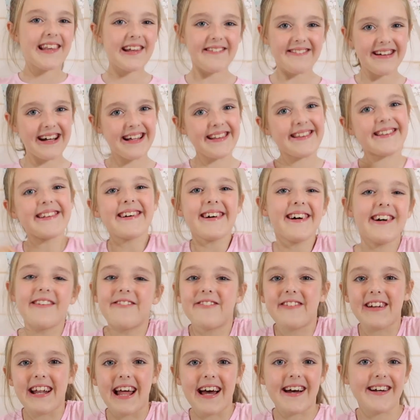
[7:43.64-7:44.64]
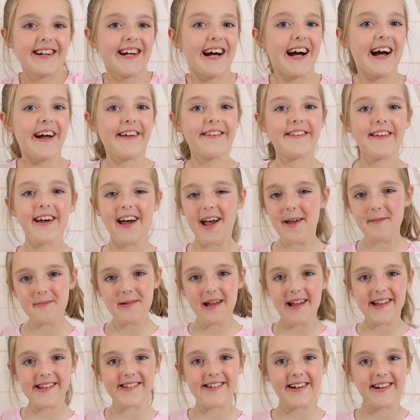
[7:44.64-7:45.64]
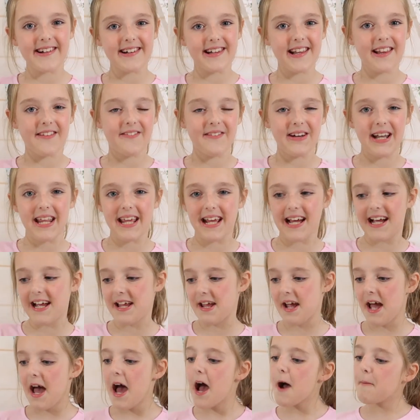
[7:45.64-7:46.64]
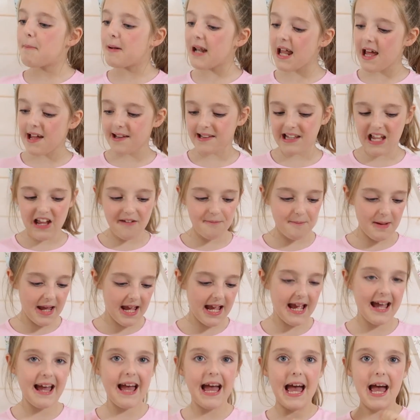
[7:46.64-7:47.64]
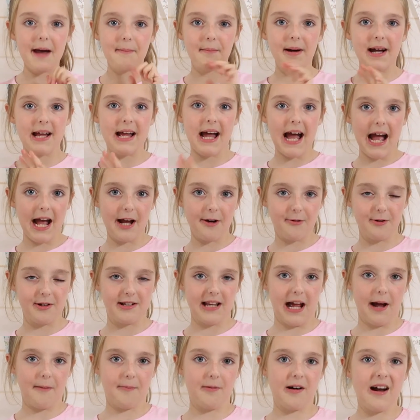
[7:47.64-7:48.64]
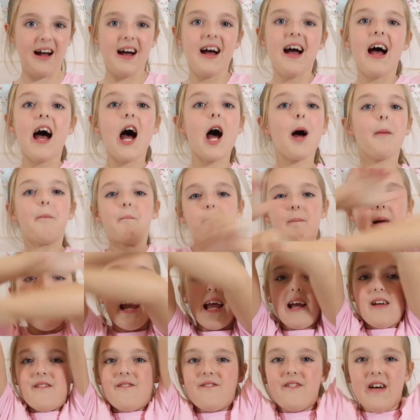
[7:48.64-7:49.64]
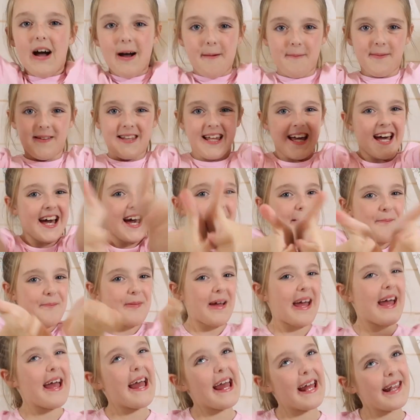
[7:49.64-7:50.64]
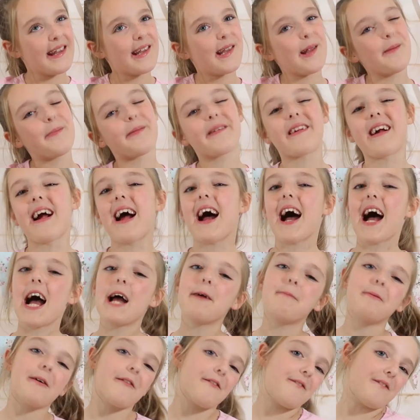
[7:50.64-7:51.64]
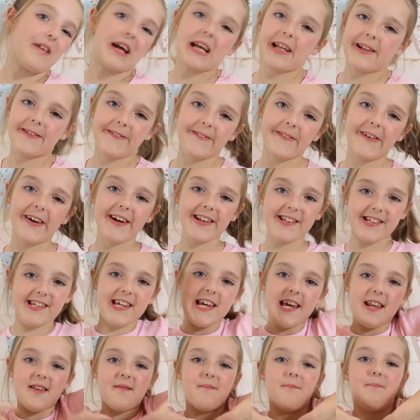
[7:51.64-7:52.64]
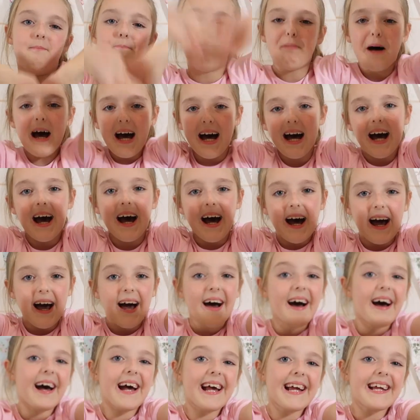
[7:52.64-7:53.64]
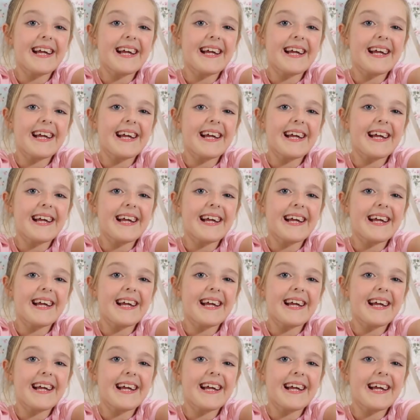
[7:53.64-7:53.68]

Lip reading: So that's all for now, guys. Hope you enjoyed this video. Please give me and my Aquadabra a big thumbs up and subscribe. Thanks for watching. Bye.